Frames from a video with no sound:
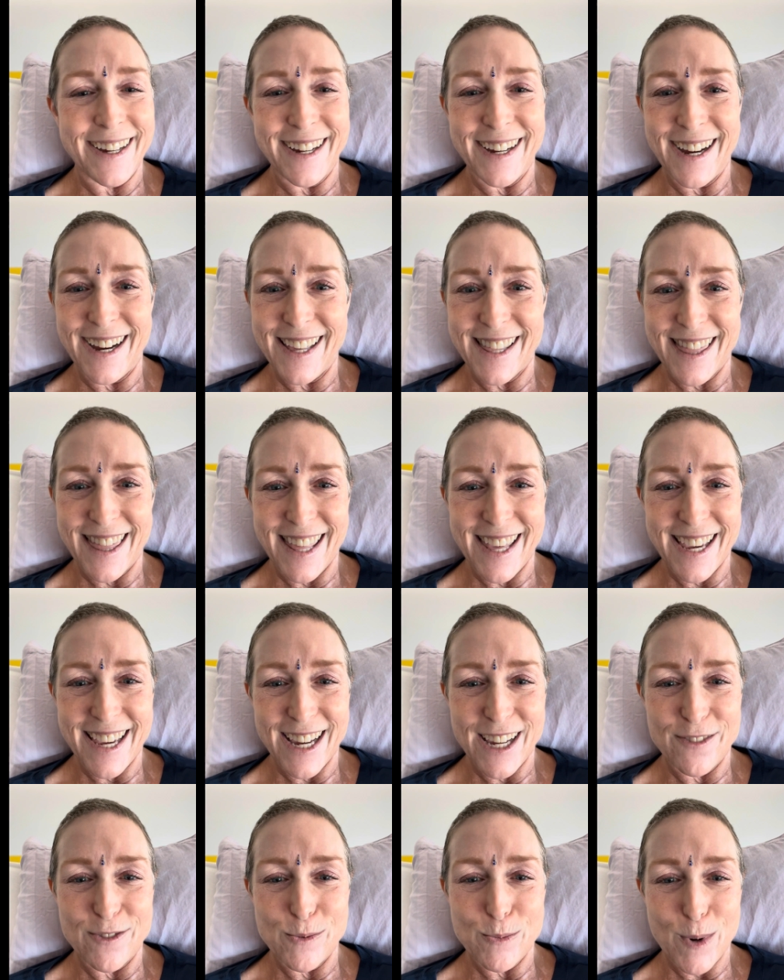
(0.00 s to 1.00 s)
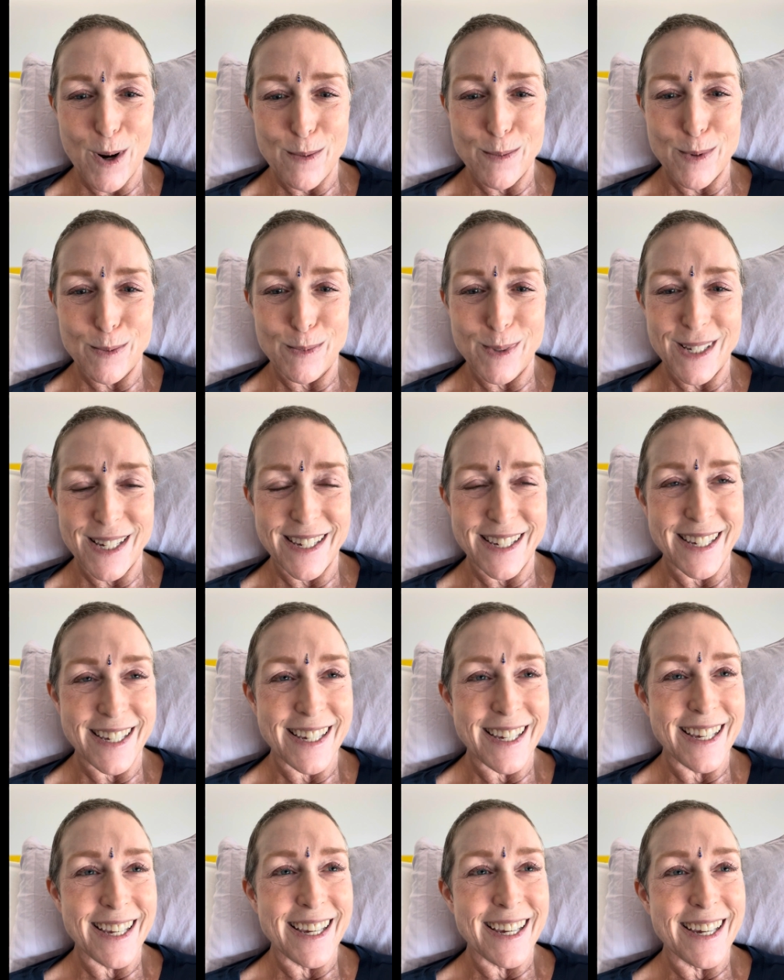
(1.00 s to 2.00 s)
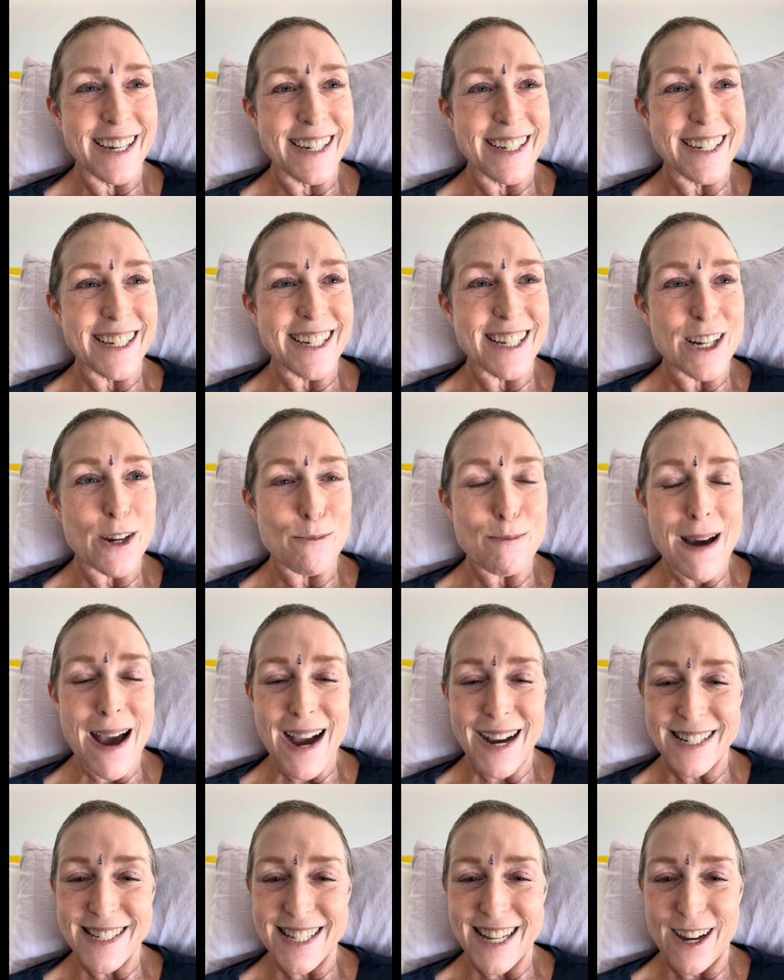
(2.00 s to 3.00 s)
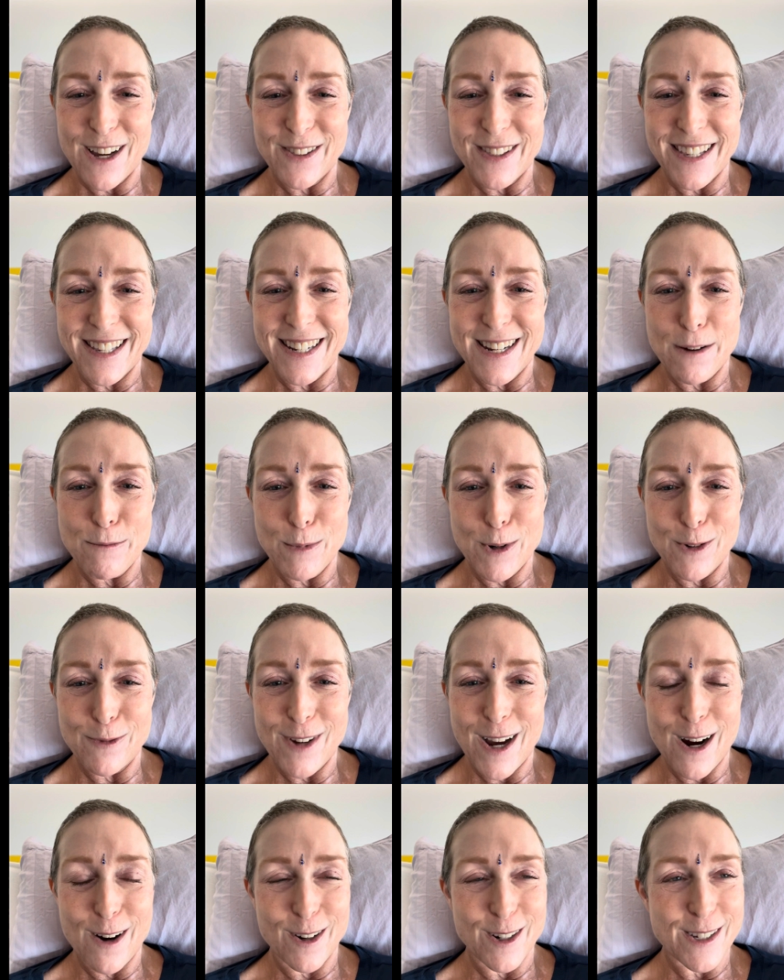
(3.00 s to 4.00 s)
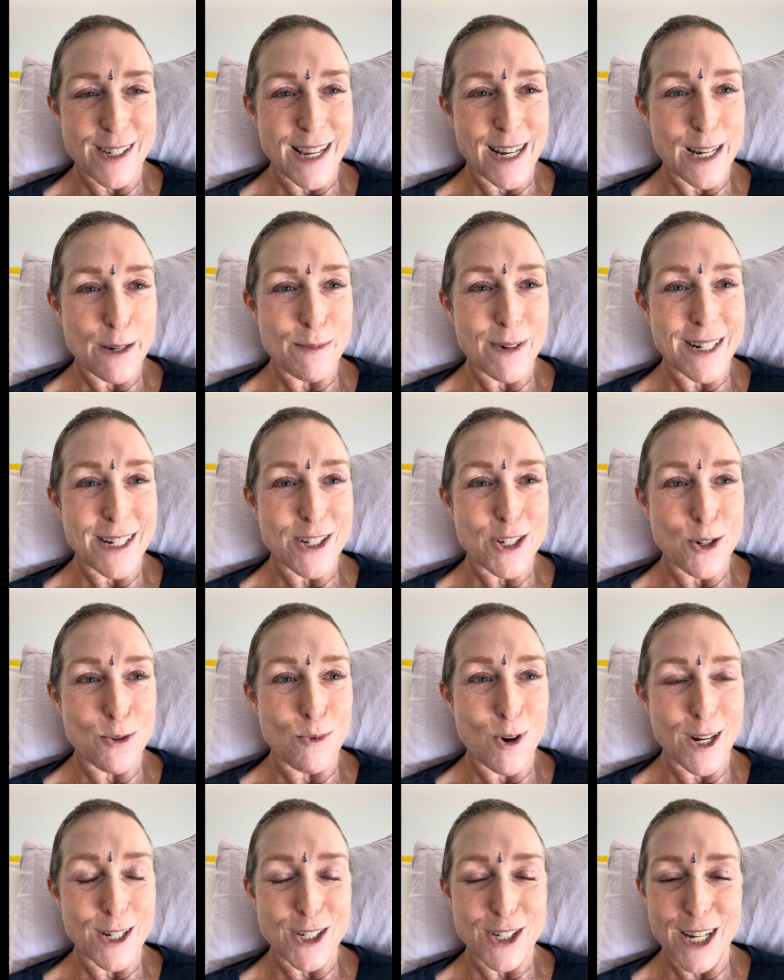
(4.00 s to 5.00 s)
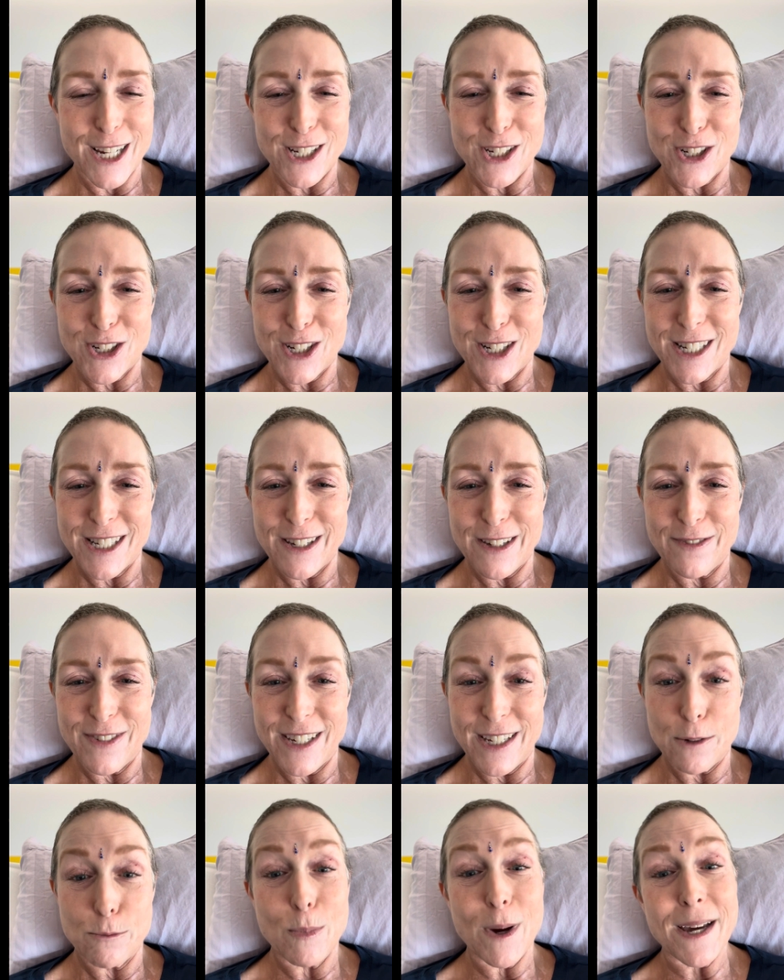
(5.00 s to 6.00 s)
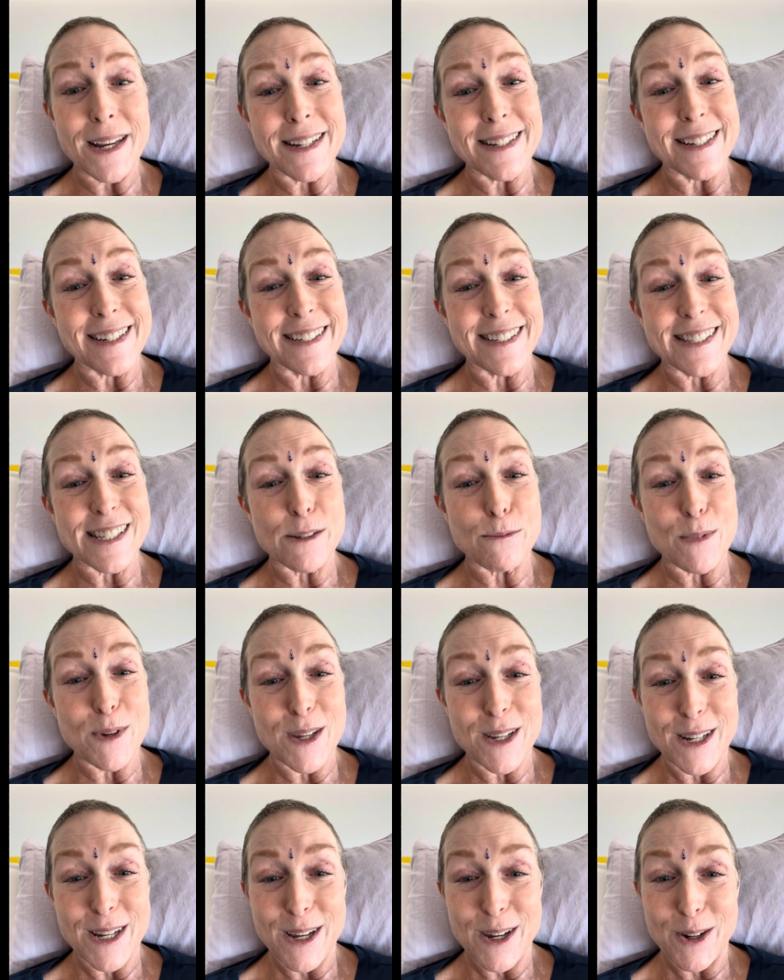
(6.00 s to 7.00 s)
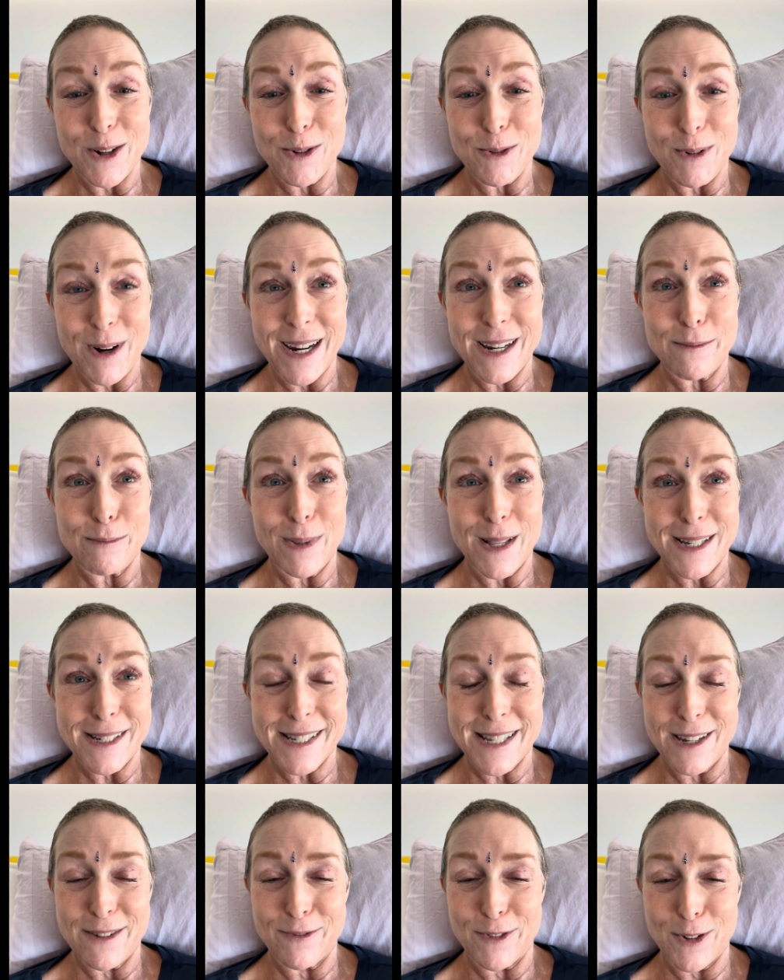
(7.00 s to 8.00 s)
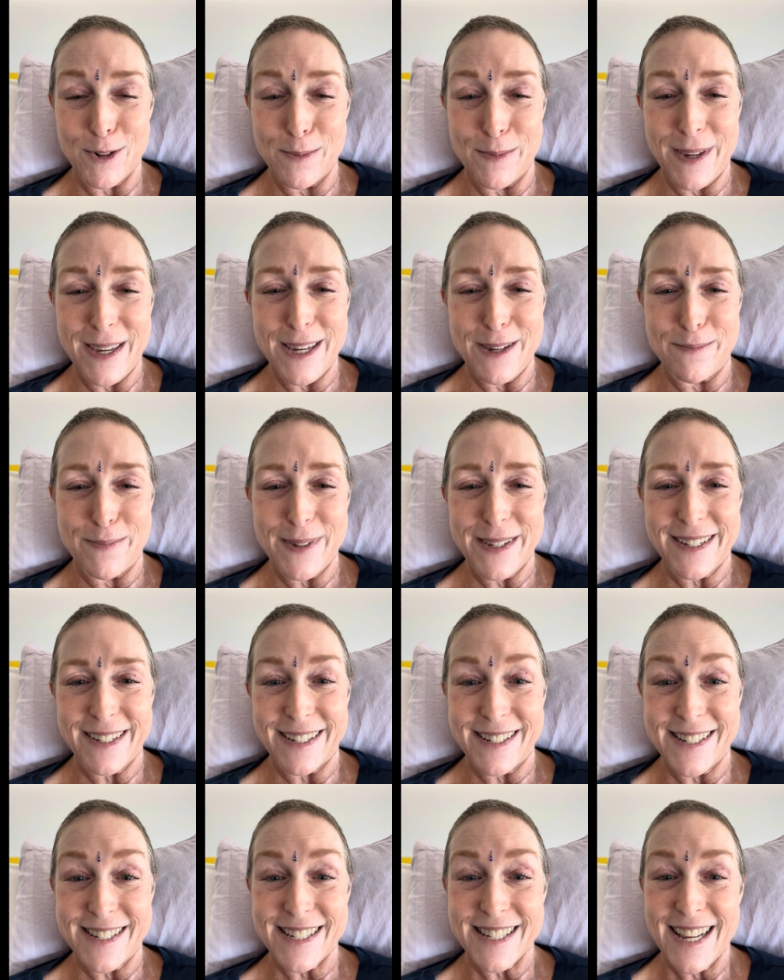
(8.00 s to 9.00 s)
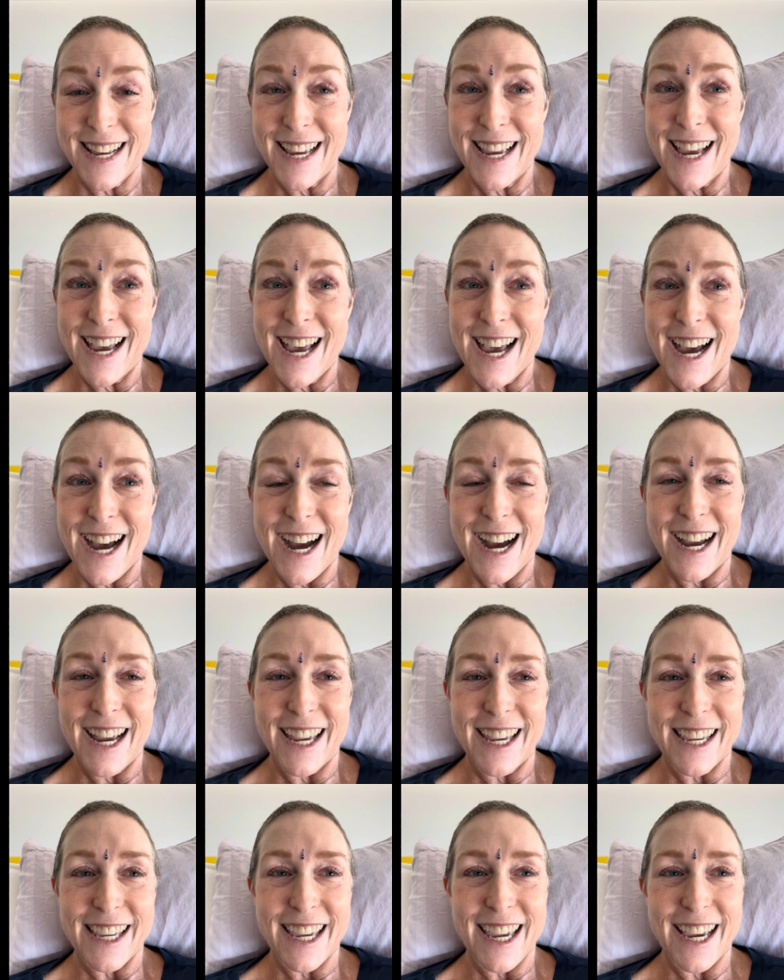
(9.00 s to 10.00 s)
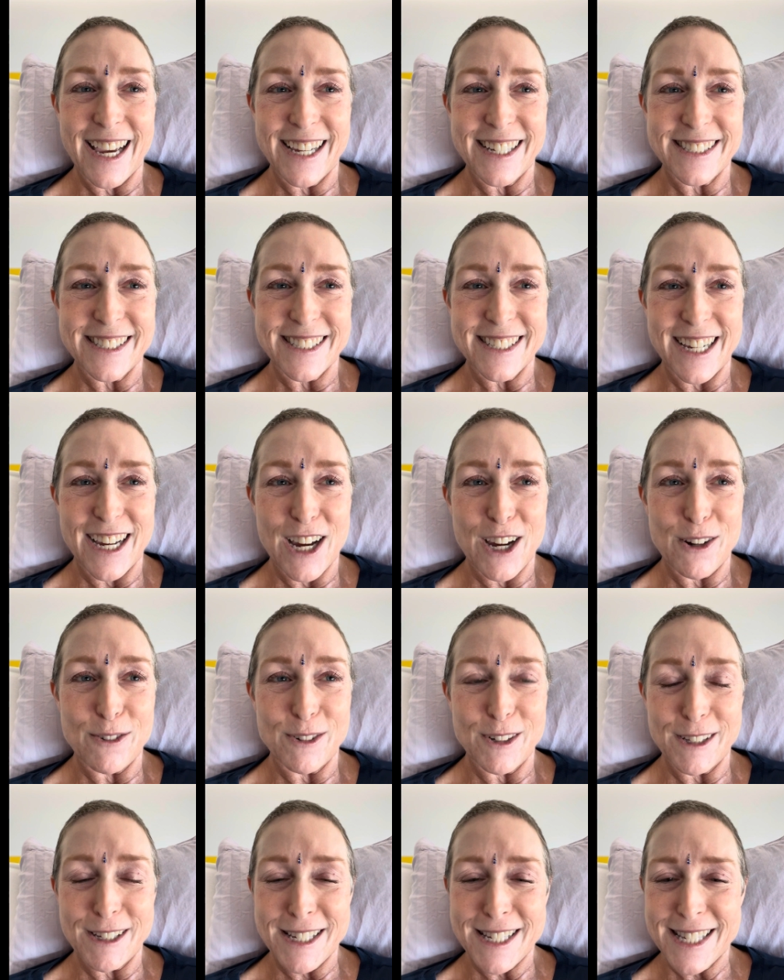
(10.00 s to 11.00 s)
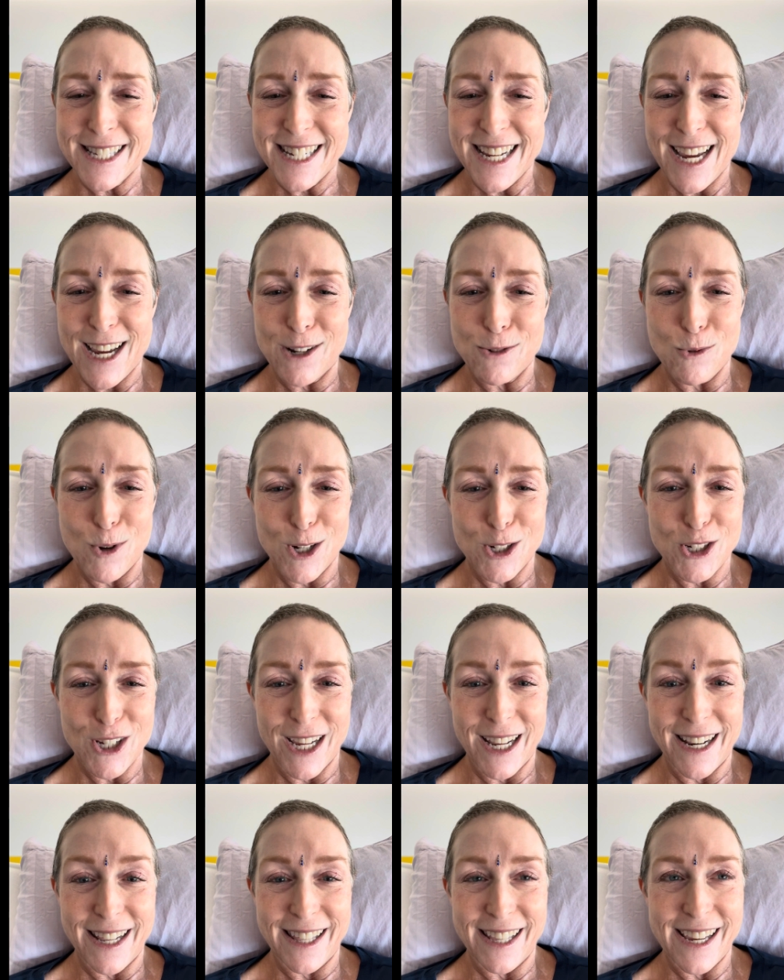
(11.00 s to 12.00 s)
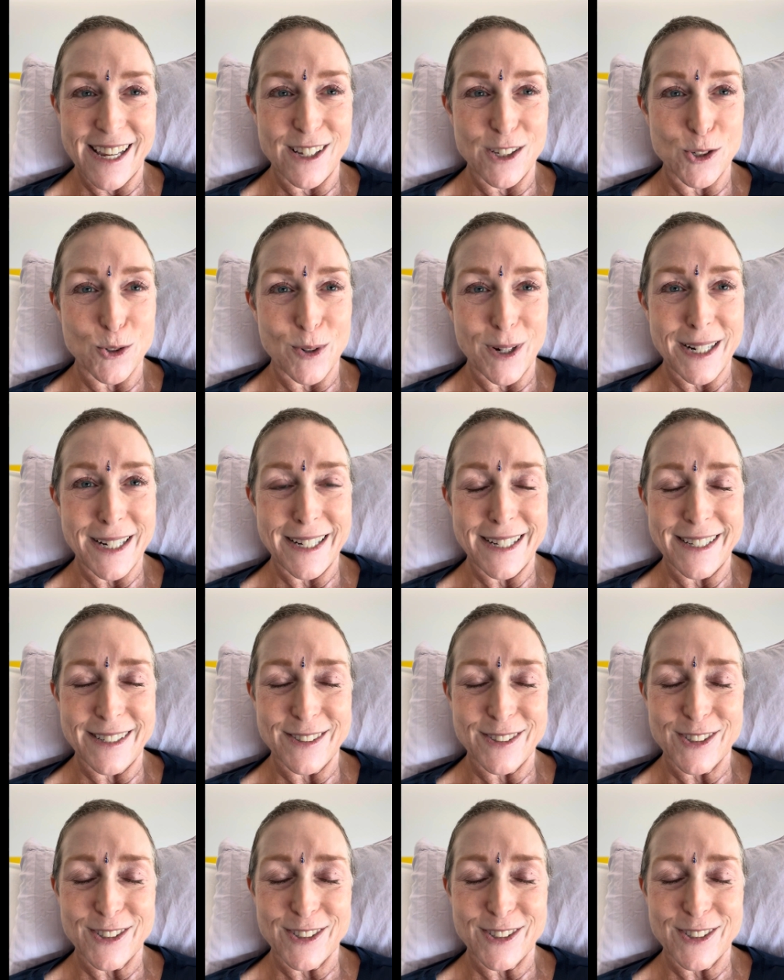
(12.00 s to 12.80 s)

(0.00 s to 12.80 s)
I think I've probably, you know, maxed out the number of hours anybody should watch HGTV, but it's been a great blessing for me because I can't really stand watching anything else right now.